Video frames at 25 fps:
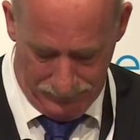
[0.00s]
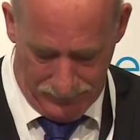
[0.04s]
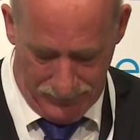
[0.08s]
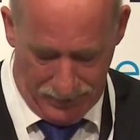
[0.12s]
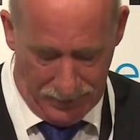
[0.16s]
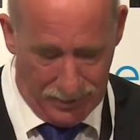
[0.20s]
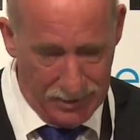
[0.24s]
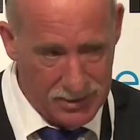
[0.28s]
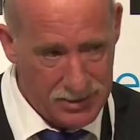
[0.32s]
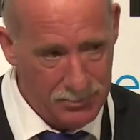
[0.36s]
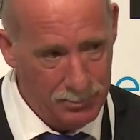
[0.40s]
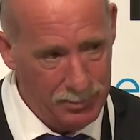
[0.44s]

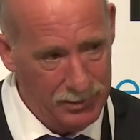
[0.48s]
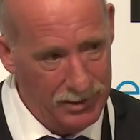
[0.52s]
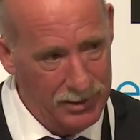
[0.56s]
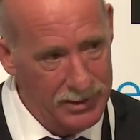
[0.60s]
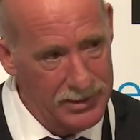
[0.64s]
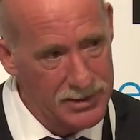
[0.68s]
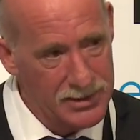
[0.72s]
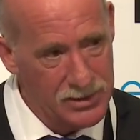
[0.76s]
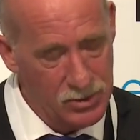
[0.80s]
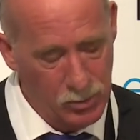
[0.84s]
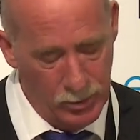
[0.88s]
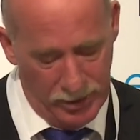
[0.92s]
It's a
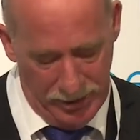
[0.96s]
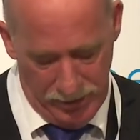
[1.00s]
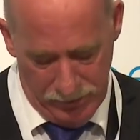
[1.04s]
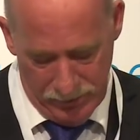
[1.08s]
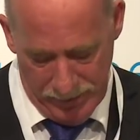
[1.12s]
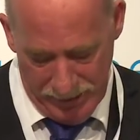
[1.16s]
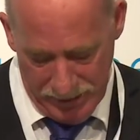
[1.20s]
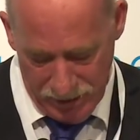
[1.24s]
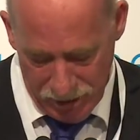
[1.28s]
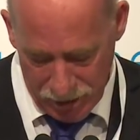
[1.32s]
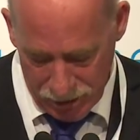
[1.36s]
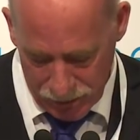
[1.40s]
place where
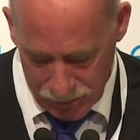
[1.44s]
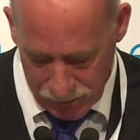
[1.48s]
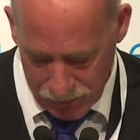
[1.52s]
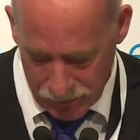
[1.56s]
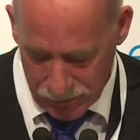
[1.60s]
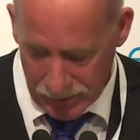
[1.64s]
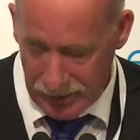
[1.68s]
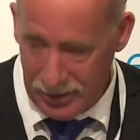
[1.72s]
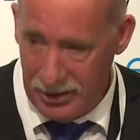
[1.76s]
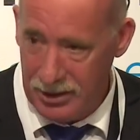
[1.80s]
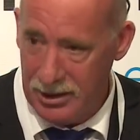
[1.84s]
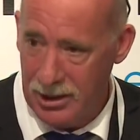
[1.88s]

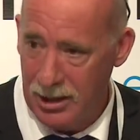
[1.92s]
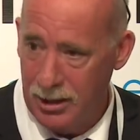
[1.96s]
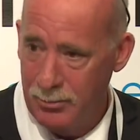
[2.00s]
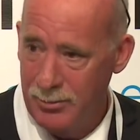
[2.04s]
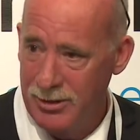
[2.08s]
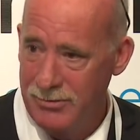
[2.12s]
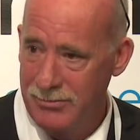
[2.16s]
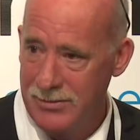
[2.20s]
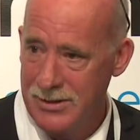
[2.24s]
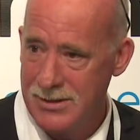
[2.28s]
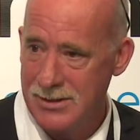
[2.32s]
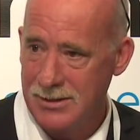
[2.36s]
grandchildren come
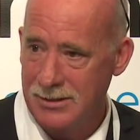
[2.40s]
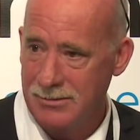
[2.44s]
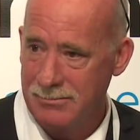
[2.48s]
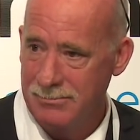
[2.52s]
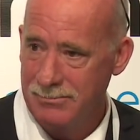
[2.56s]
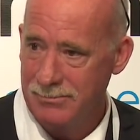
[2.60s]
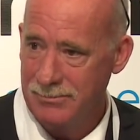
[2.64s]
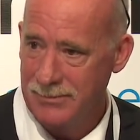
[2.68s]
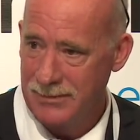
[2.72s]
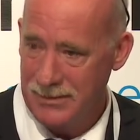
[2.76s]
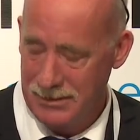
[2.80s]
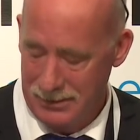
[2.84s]
and visit,
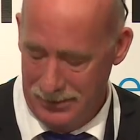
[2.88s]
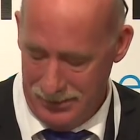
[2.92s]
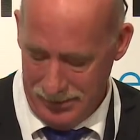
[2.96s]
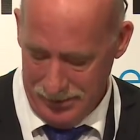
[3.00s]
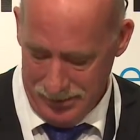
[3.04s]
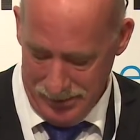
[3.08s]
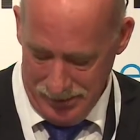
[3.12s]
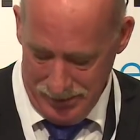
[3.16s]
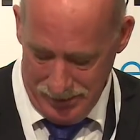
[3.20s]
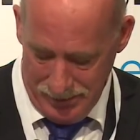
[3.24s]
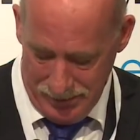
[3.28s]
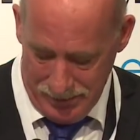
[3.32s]

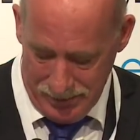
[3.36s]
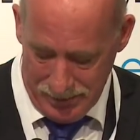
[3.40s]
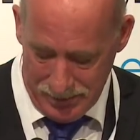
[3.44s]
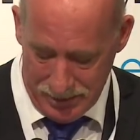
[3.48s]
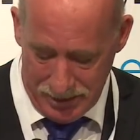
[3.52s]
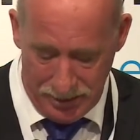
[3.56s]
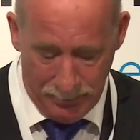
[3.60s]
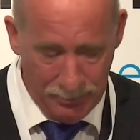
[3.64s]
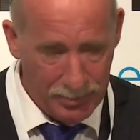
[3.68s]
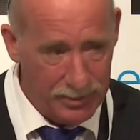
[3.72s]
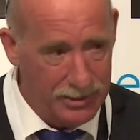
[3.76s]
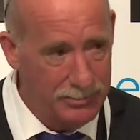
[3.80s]

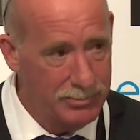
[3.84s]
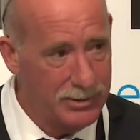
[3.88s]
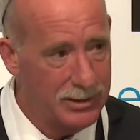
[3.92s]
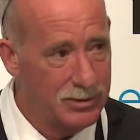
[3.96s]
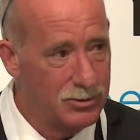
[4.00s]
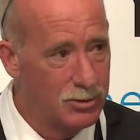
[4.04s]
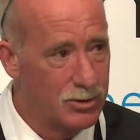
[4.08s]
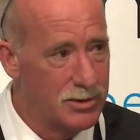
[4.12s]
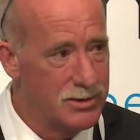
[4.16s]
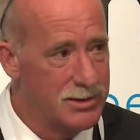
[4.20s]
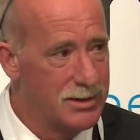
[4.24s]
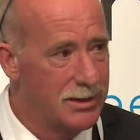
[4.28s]
simply
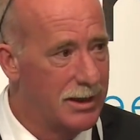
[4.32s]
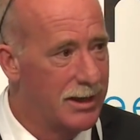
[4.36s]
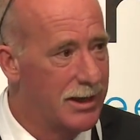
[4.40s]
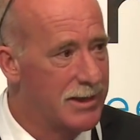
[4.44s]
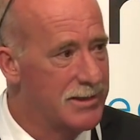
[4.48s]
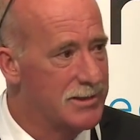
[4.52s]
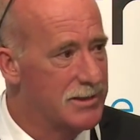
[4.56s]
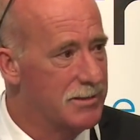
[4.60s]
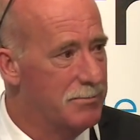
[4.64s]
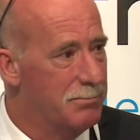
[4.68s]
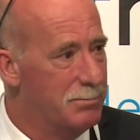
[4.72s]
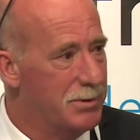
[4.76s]
because it
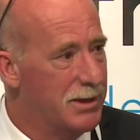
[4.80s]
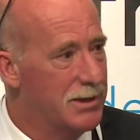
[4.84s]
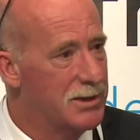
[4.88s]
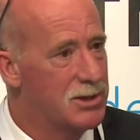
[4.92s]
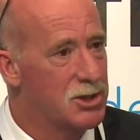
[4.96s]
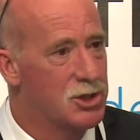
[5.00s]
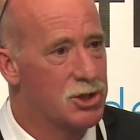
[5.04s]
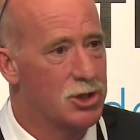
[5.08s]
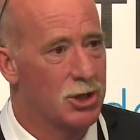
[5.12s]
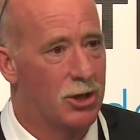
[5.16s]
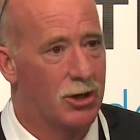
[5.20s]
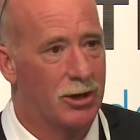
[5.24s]
has the
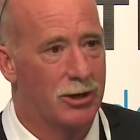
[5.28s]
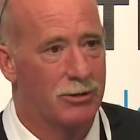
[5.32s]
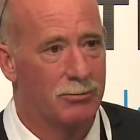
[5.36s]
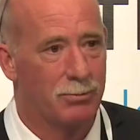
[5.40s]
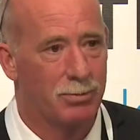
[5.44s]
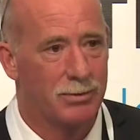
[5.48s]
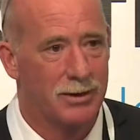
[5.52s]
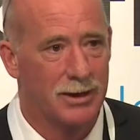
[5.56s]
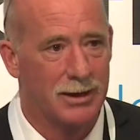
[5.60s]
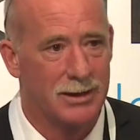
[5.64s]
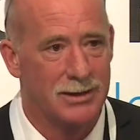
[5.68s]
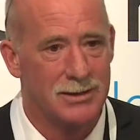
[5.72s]
best child
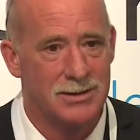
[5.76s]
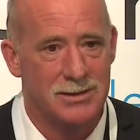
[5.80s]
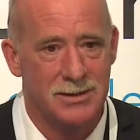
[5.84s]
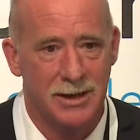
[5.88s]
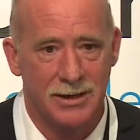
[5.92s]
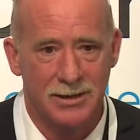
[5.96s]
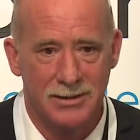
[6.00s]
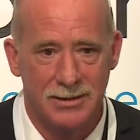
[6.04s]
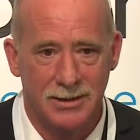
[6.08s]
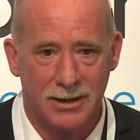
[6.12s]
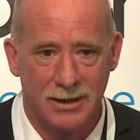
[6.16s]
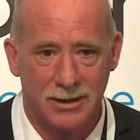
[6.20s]
play
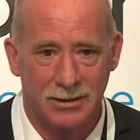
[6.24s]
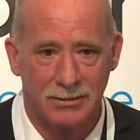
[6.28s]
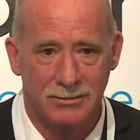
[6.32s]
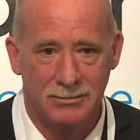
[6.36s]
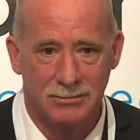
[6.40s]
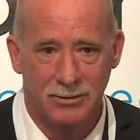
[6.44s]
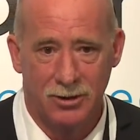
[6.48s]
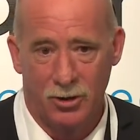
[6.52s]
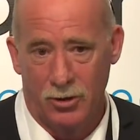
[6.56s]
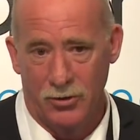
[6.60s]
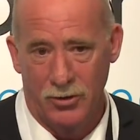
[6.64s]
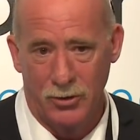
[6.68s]
centre
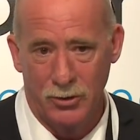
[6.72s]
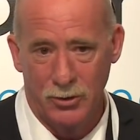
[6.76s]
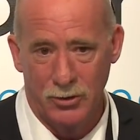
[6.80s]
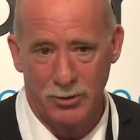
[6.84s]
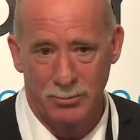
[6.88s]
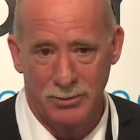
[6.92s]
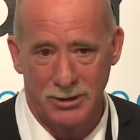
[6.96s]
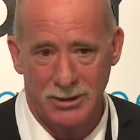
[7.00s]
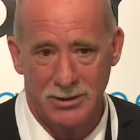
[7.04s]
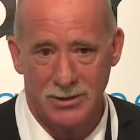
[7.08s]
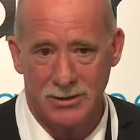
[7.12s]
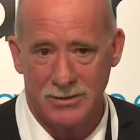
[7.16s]
on the Northern
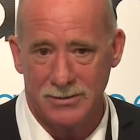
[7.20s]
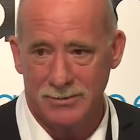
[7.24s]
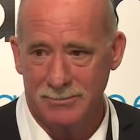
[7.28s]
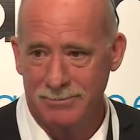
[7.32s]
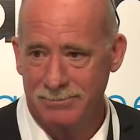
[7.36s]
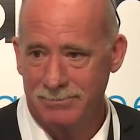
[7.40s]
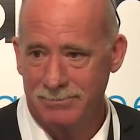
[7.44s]
Beaches.